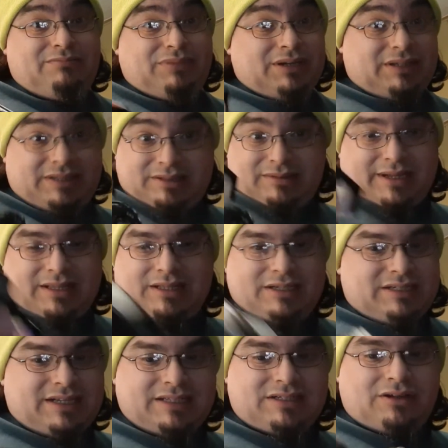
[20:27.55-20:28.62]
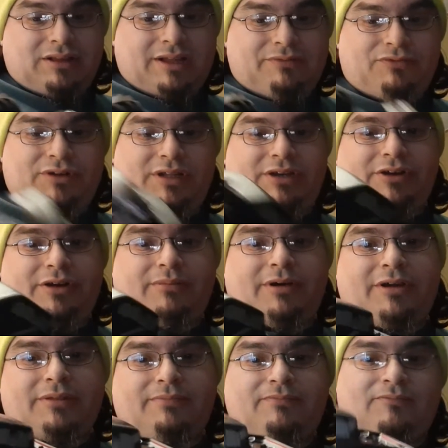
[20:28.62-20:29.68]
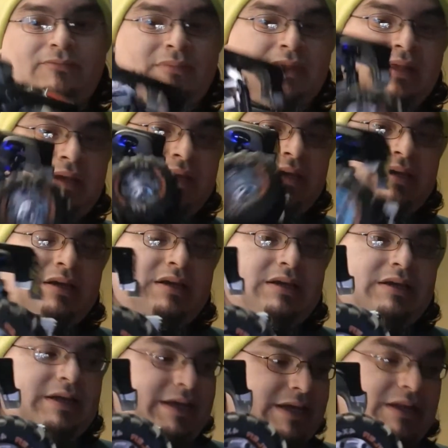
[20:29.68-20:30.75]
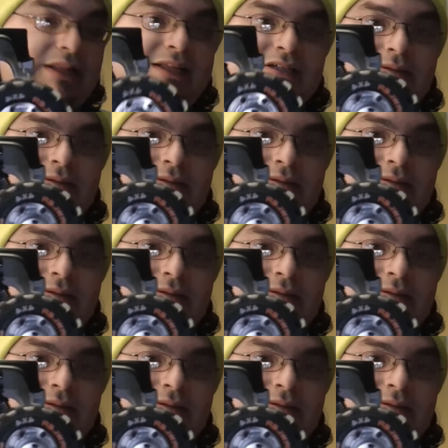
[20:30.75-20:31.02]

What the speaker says: but at least that's all I've really heard about it. Let's go